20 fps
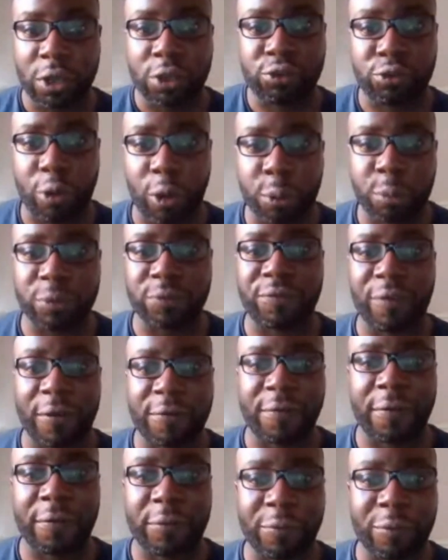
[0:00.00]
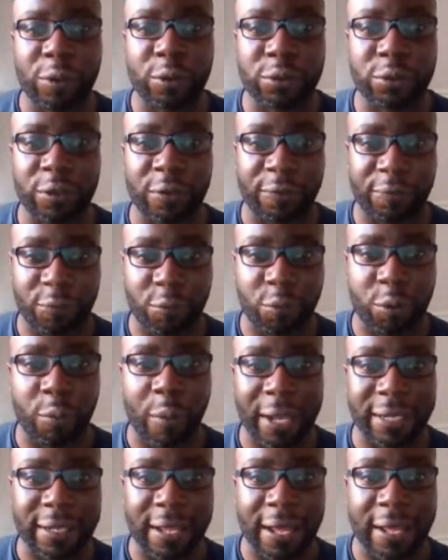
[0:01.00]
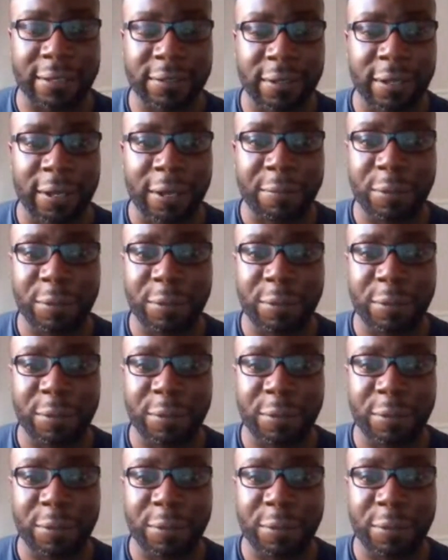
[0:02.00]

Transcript: Troy was very, very reluctant to throw the right hand